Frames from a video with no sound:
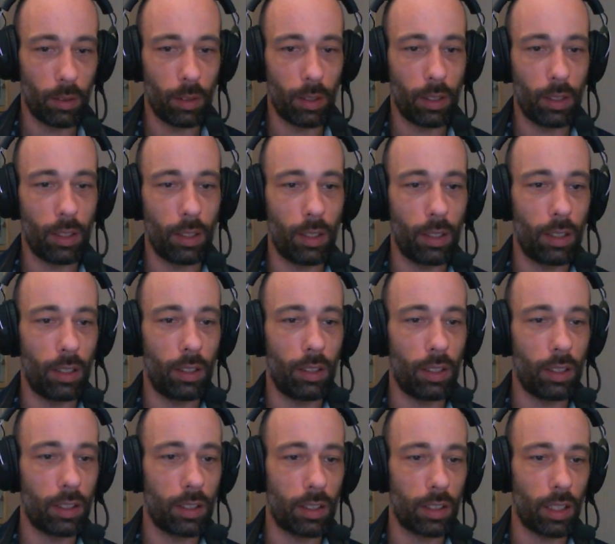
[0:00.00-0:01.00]
and
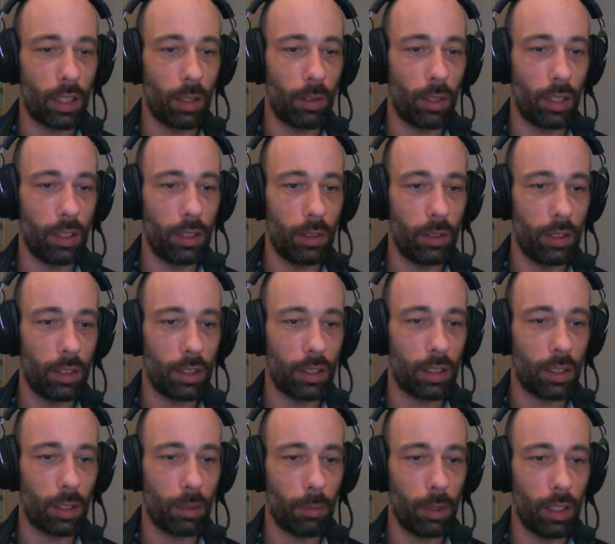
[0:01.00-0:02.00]
this is how I do
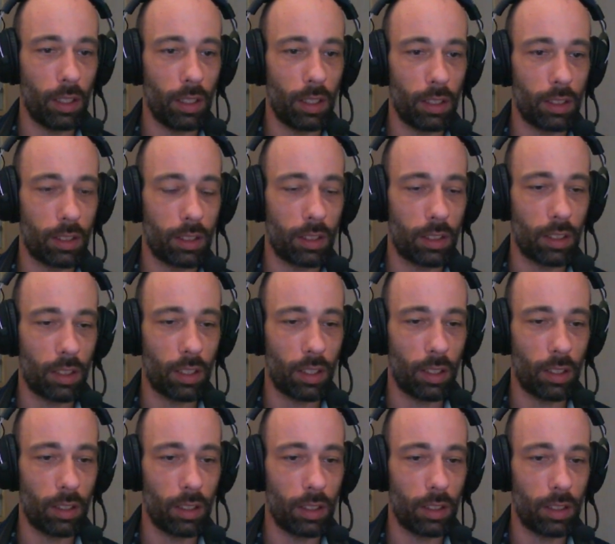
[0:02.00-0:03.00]
it. I made these
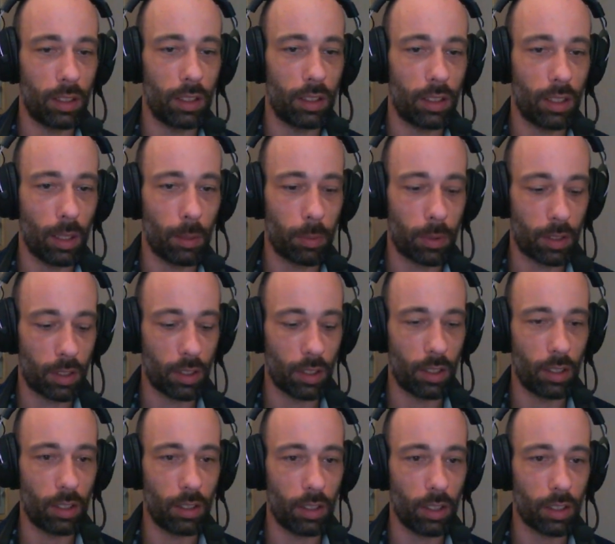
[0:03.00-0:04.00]
steps
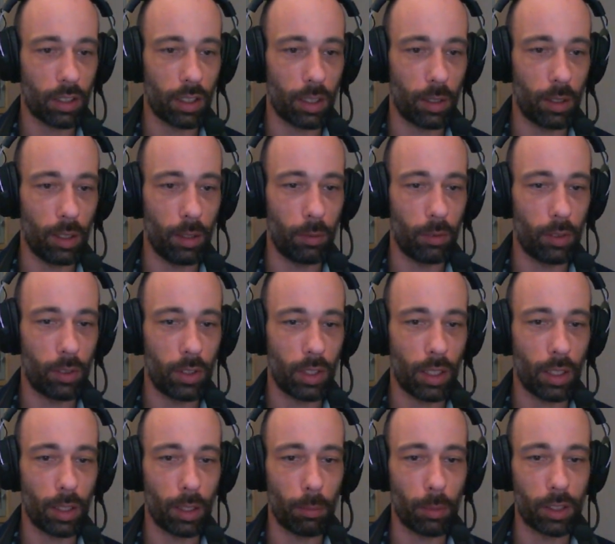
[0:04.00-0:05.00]
just in
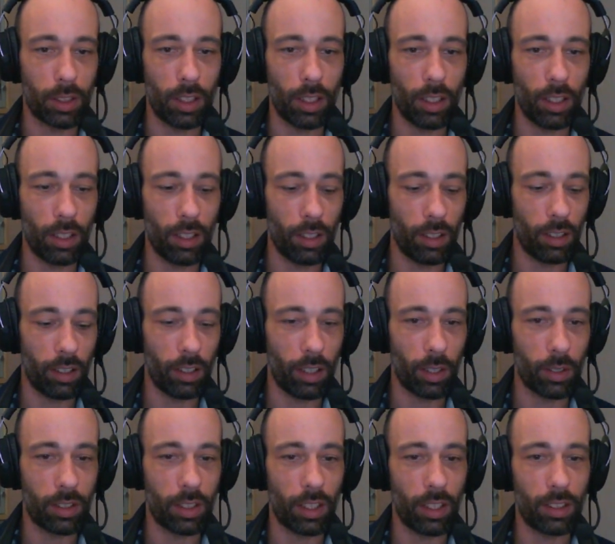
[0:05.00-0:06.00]
sitting in my chair
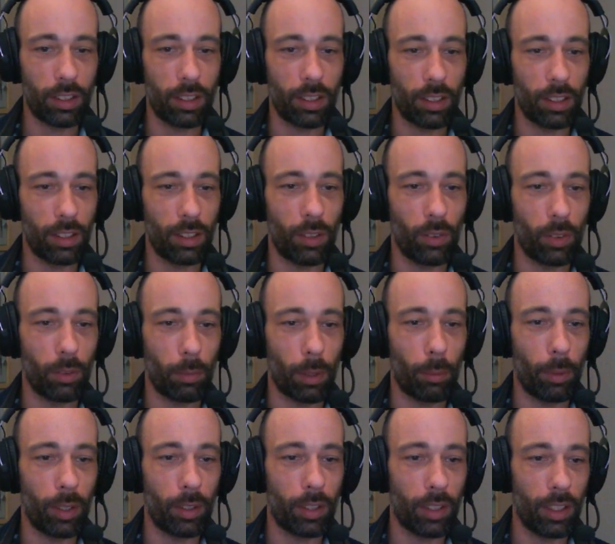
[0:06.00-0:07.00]
outside on my
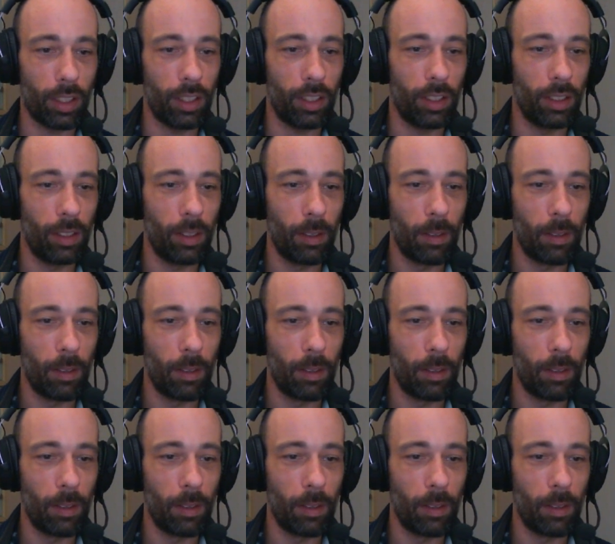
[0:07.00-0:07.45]
balcony.